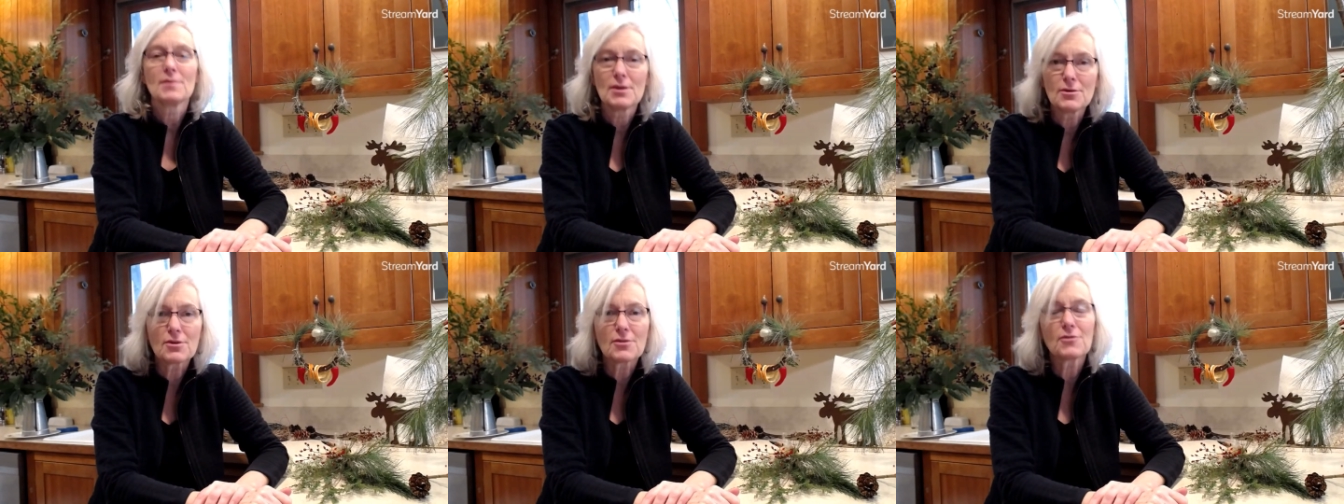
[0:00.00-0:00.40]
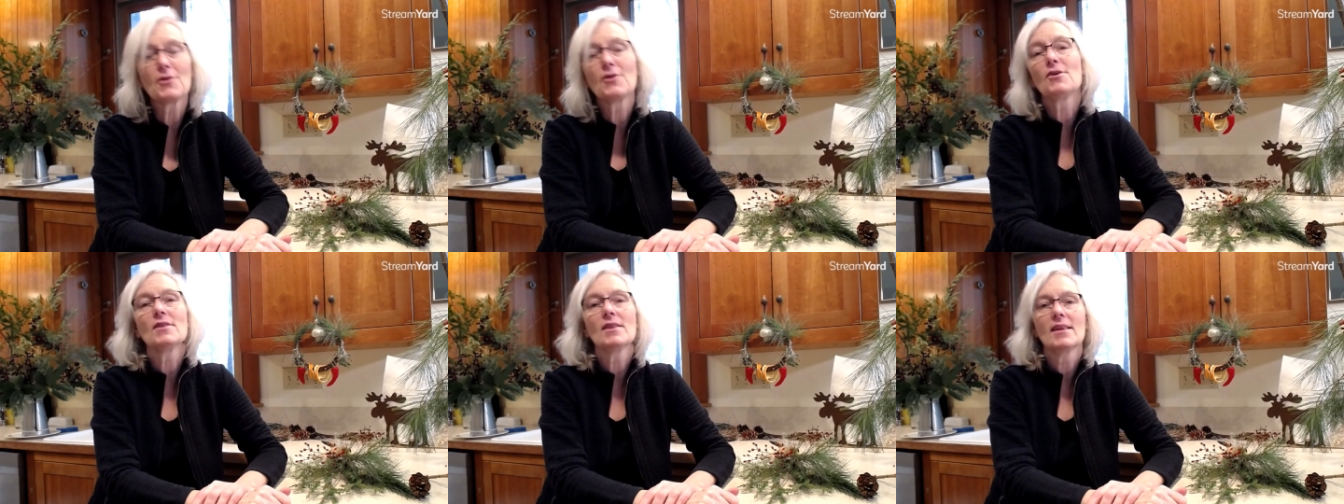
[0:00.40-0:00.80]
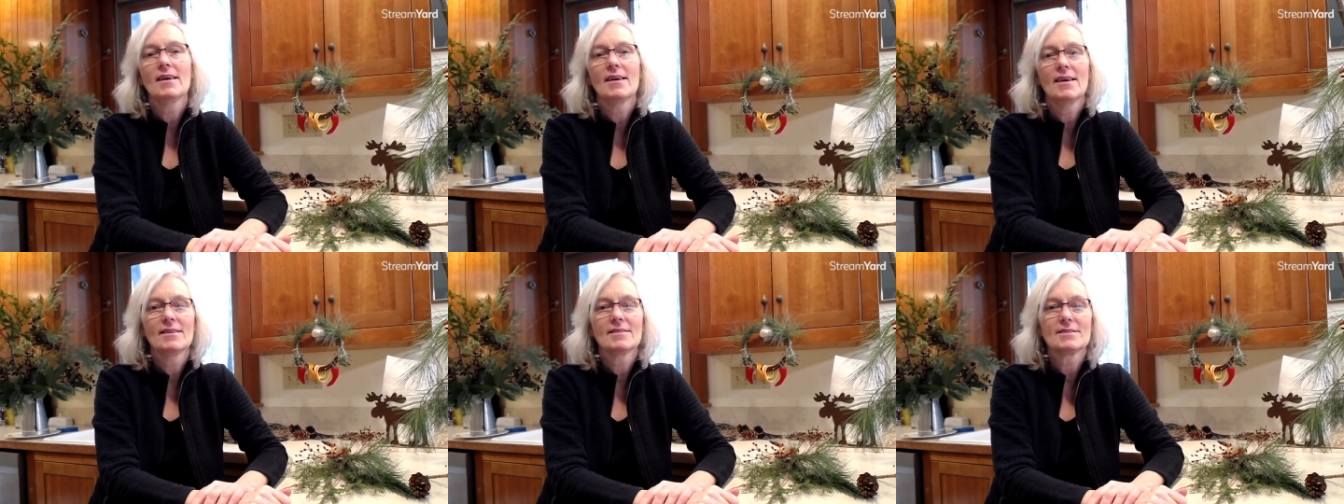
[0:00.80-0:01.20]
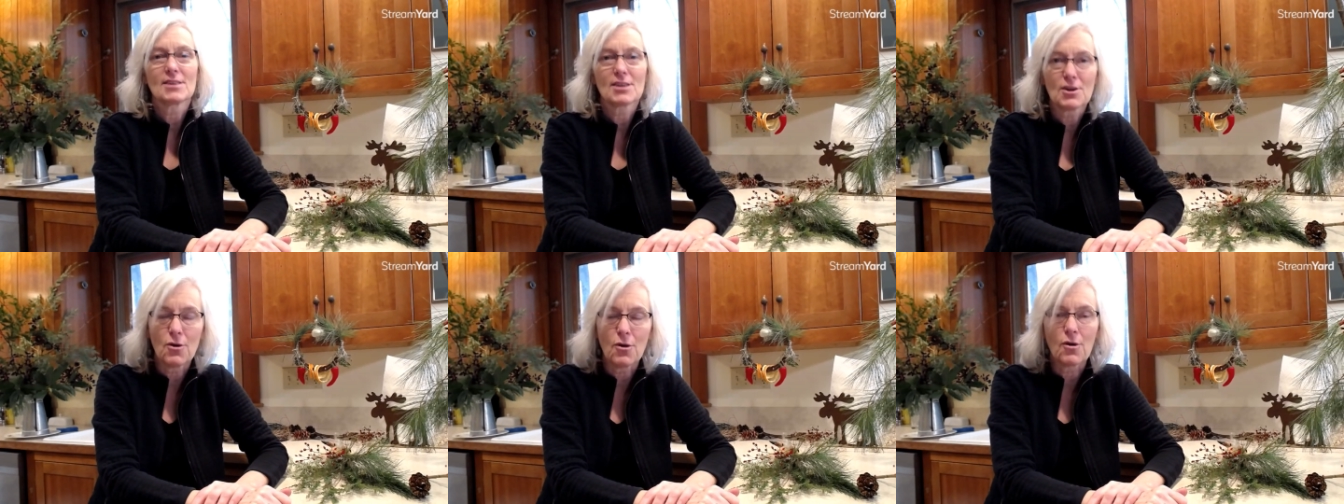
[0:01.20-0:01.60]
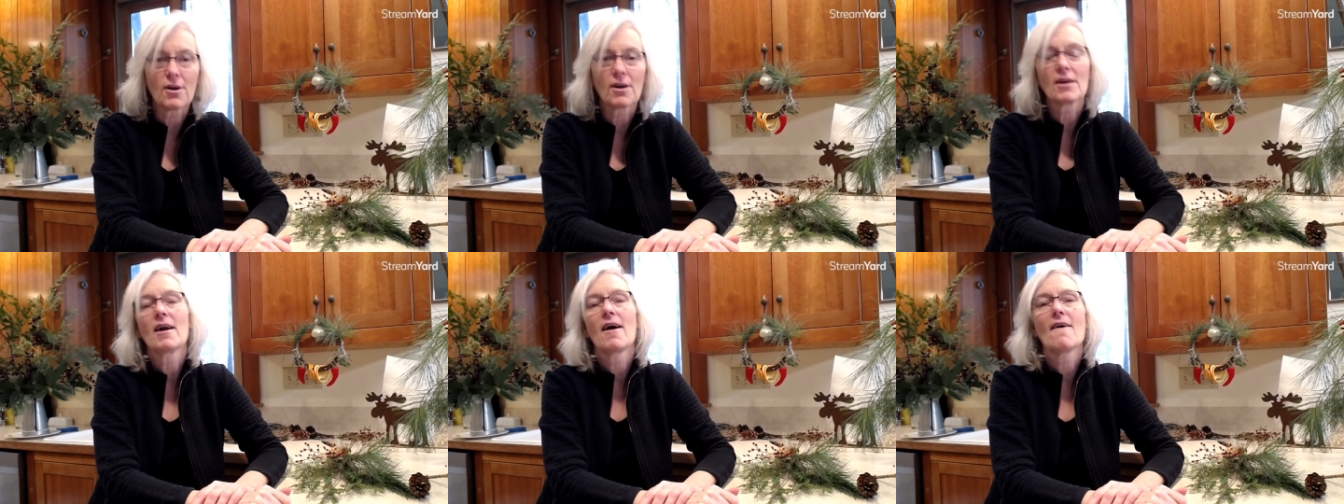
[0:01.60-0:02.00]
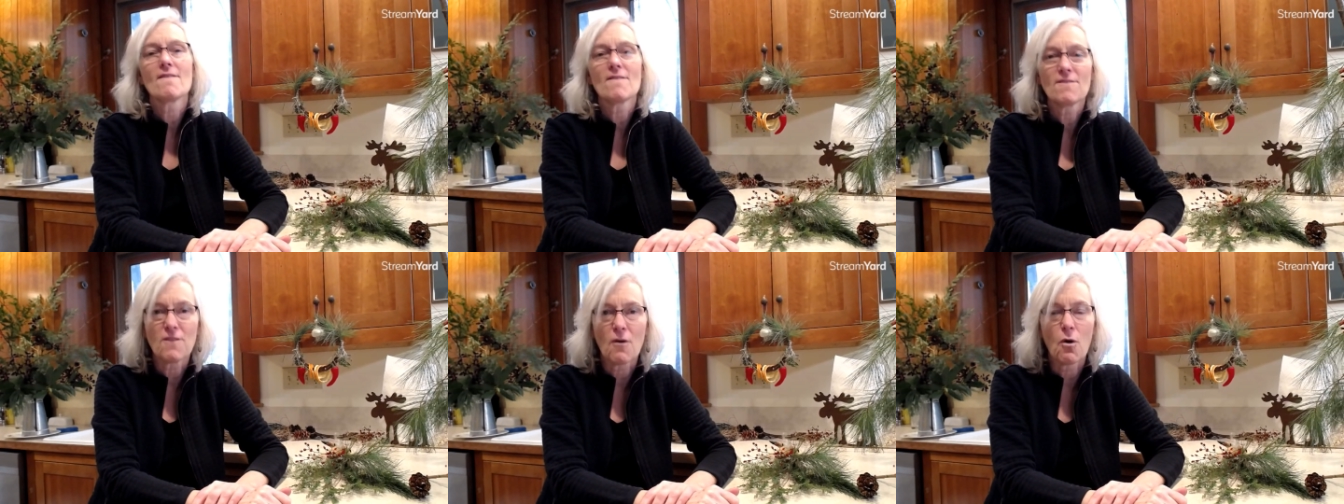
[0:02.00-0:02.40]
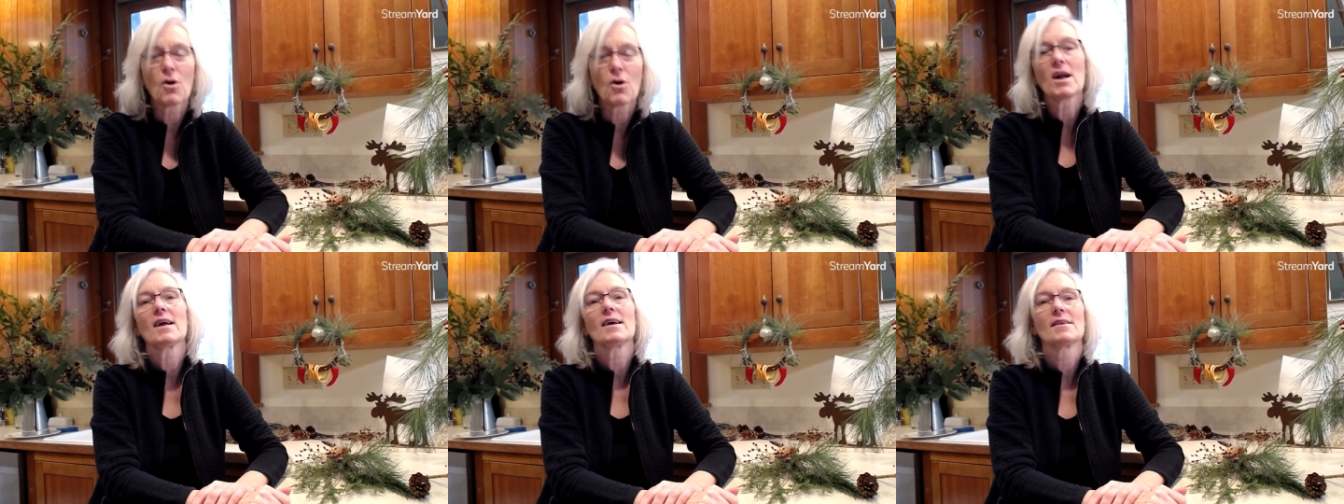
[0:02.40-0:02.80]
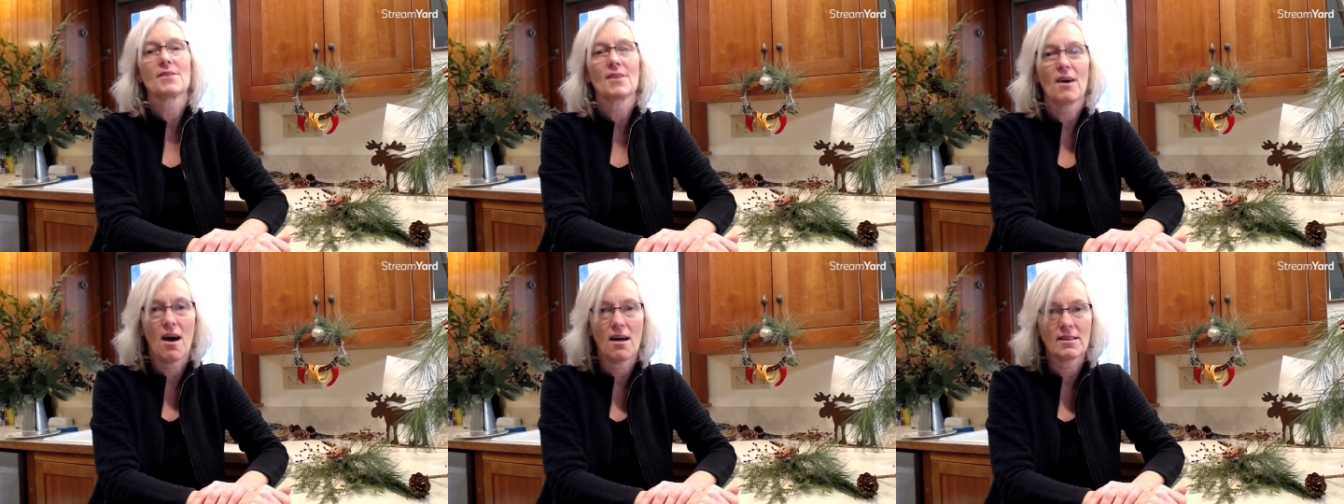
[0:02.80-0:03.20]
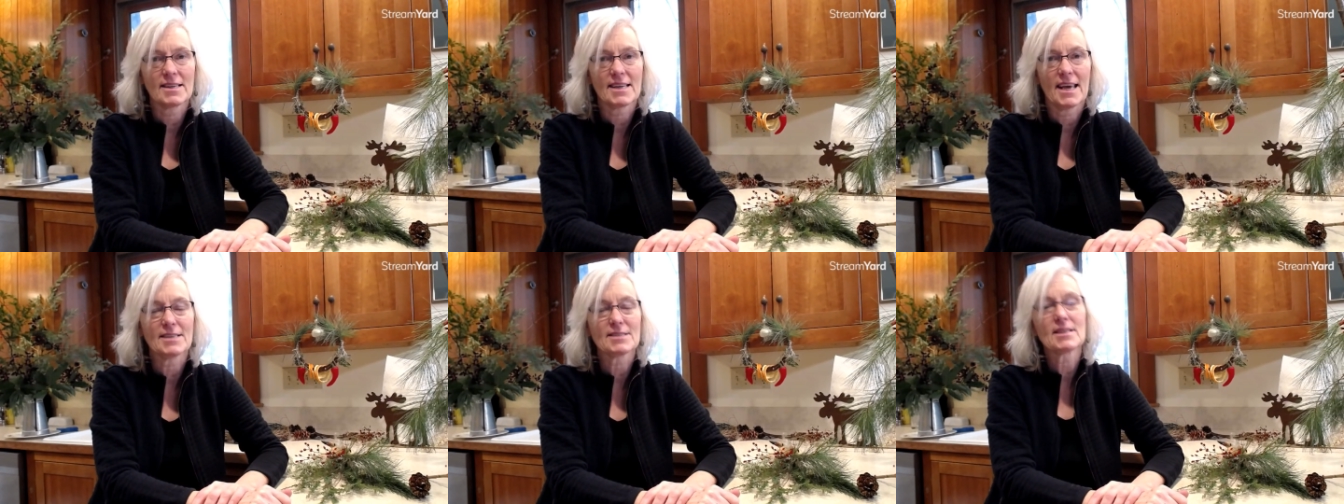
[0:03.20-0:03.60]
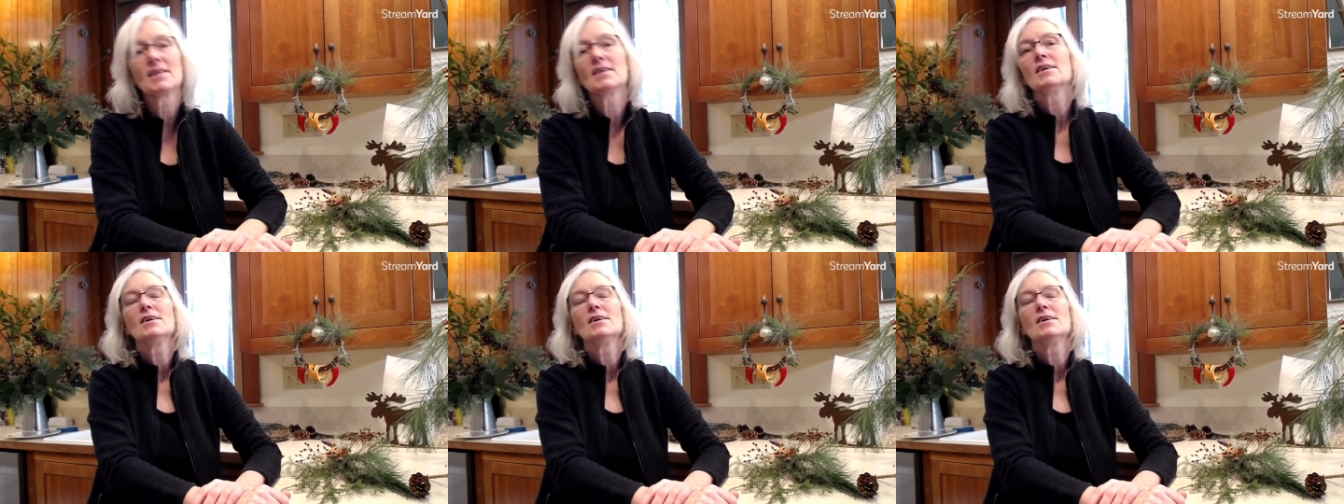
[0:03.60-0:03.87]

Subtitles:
beautiful decor for the holidays.